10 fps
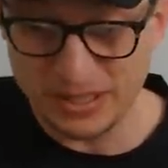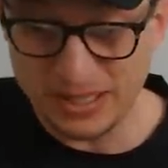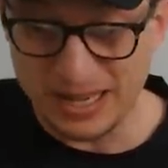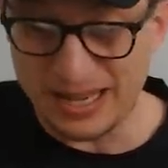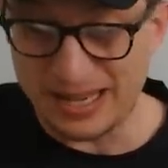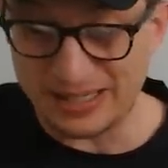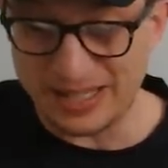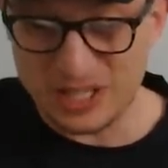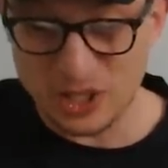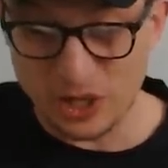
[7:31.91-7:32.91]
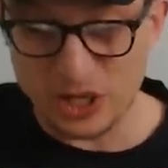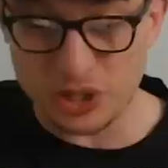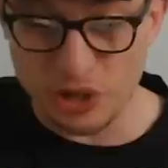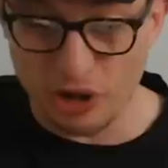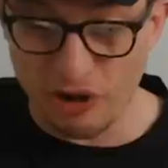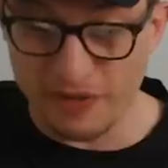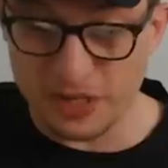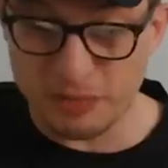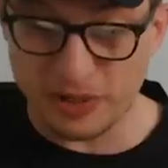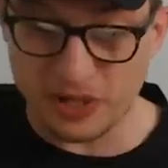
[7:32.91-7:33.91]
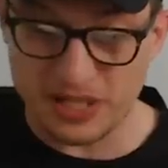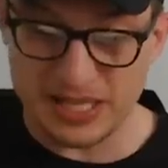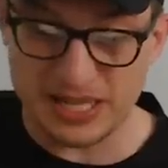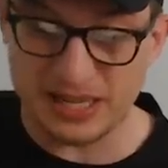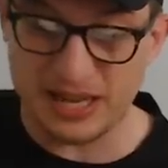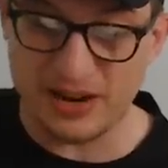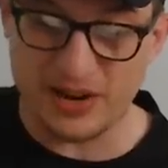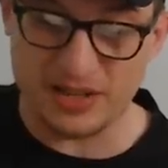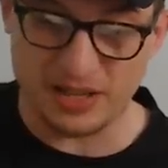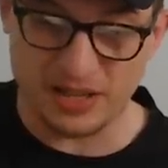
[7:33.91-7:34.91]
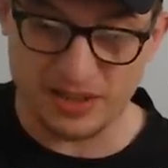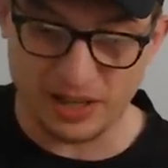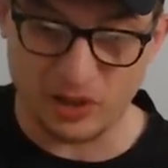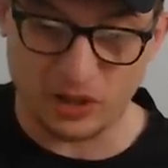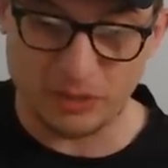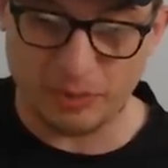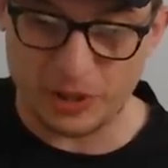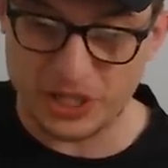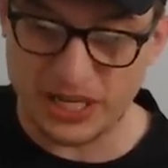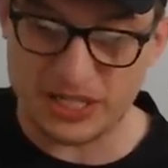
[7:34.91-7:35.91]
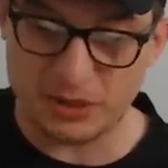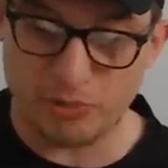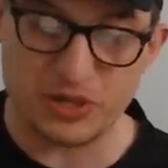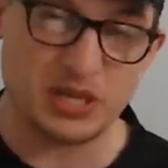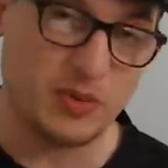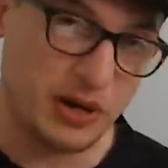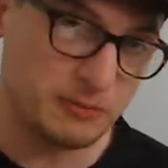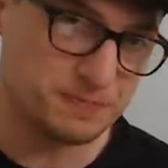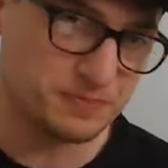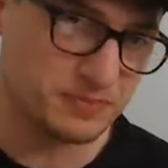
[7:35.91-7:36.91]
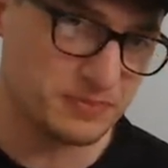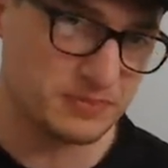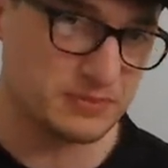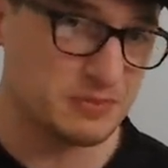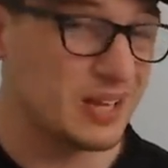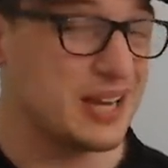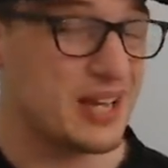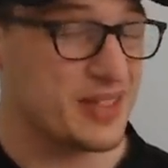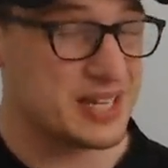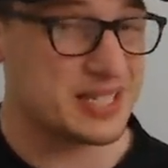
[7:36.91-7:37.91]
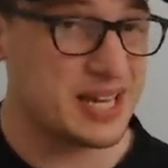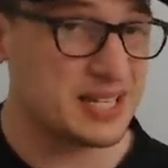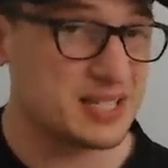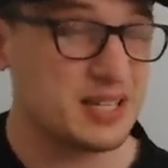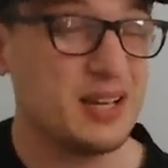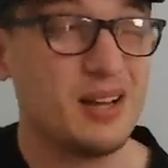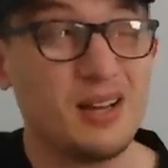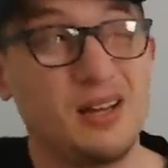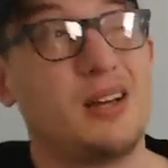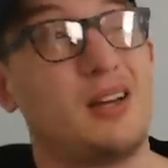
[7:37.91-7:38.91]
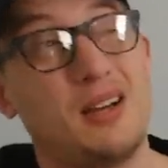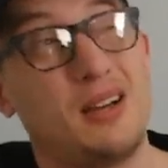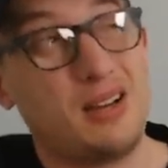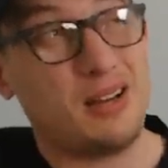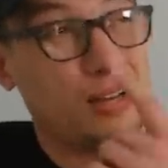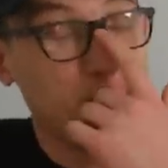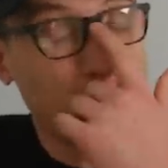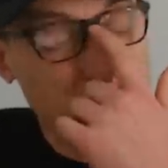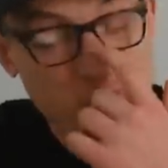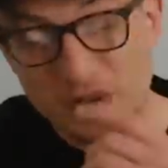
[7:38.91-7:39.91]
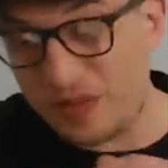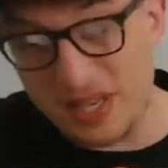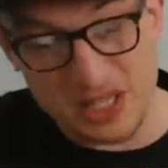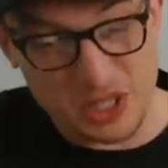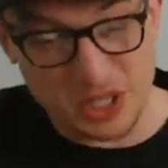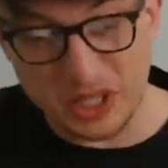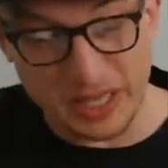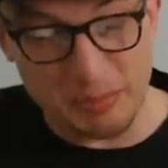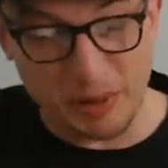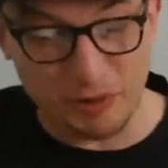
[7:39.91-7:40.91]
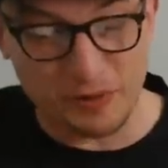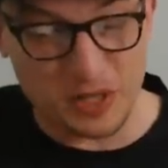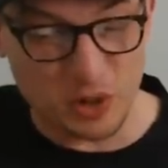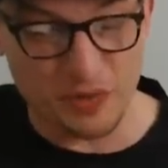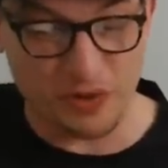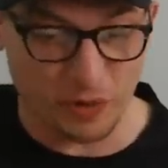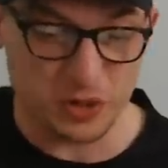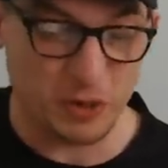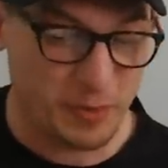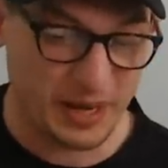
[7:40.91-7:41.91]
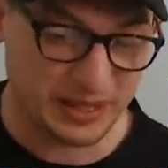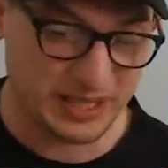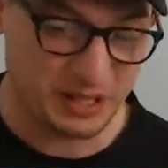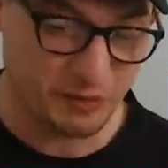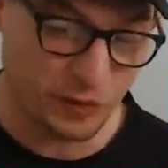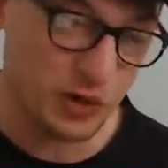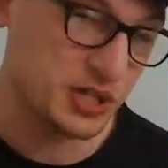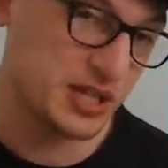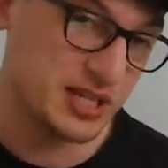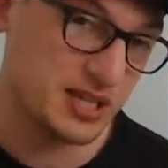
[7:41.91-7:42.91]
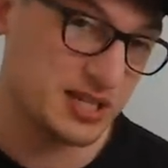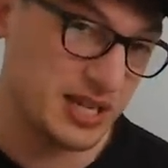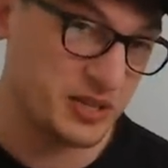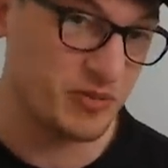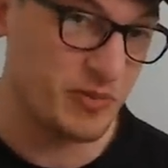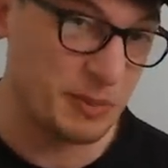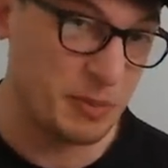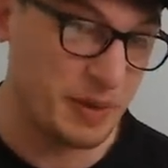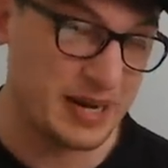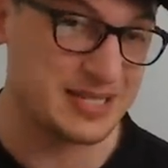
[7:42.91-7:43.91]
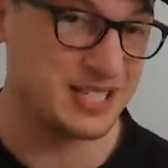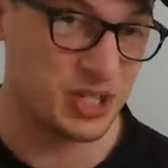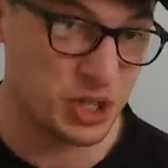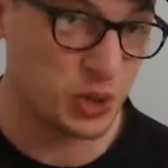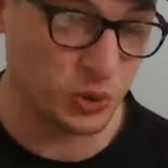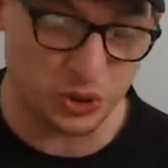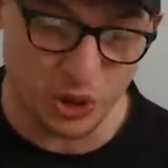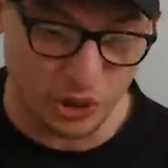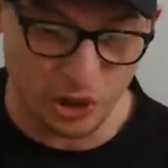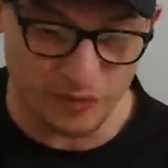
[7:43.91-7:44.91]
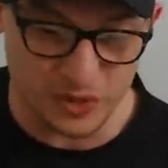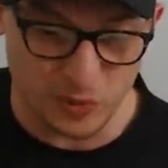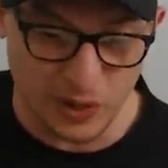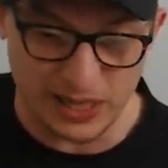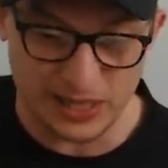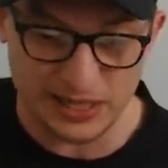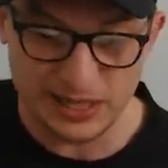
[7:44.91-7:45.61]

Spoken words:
Let's look at turnovers, because that's another area that you think Lachlan Boshier did pretty well. Now, these stats, I'm not sure if these are just clean pilfers or if they're also penalties forced. These are the stats from Rugby Past. It's just called turnovers one.